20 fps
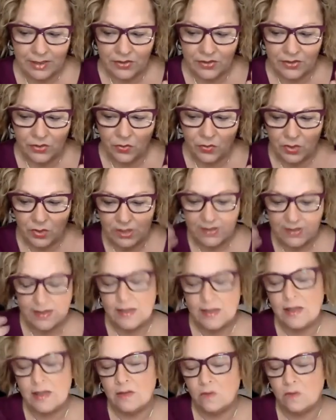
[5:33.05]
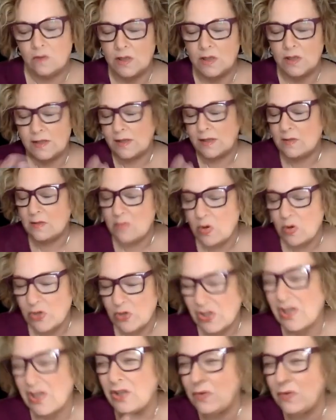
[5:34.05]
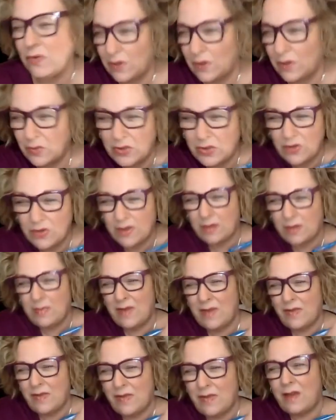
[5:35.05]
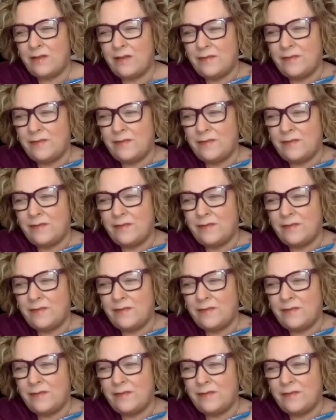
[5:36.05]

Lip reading: So what is the emotion that you feel when you think about that?